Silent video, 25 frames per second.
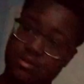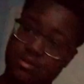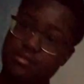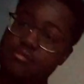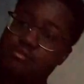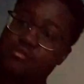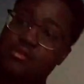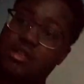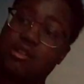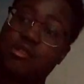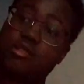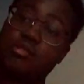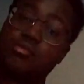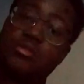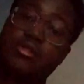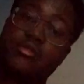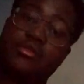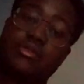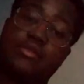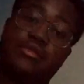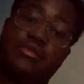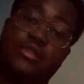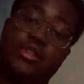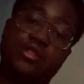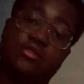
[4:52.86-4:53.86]
that was more of a
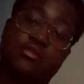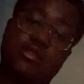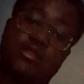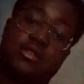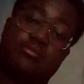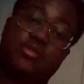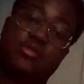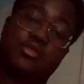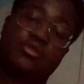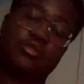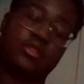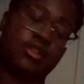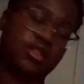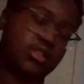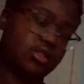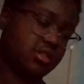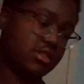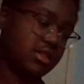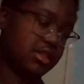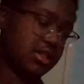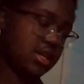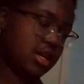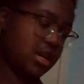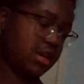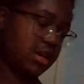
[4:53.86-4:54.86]
visual demonstration
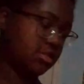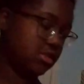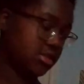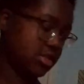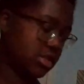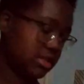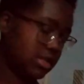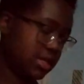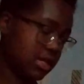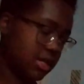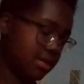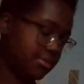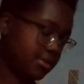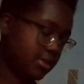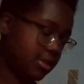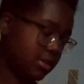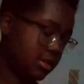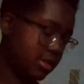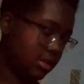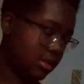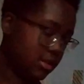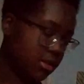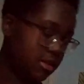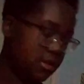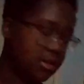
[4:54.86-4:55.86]
of how to do that
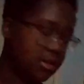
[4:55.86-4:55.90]
part.